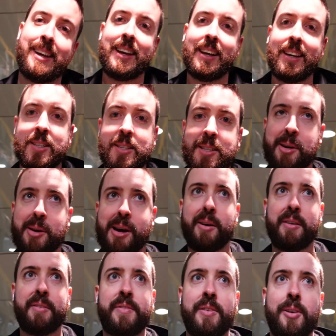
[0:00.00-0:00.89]
I'll see how
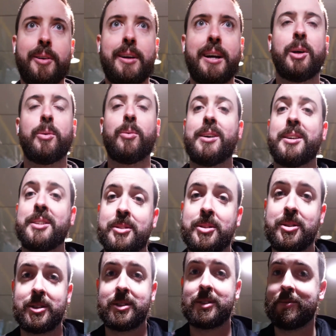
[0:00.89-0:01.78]
I feel. Otherwise I'll
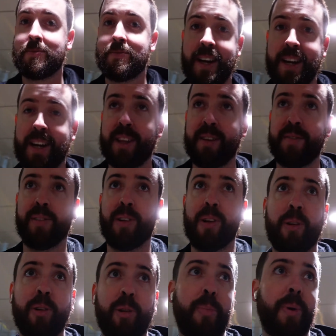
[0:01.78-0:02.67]
just edit the
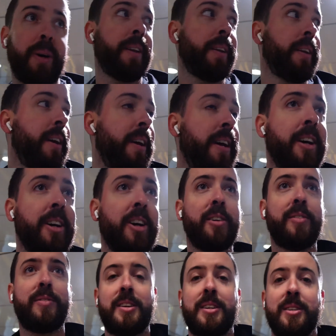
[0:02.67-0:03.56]
vlog, but
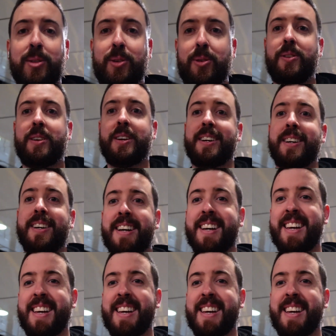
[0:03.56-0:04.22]
gotta find a scooter.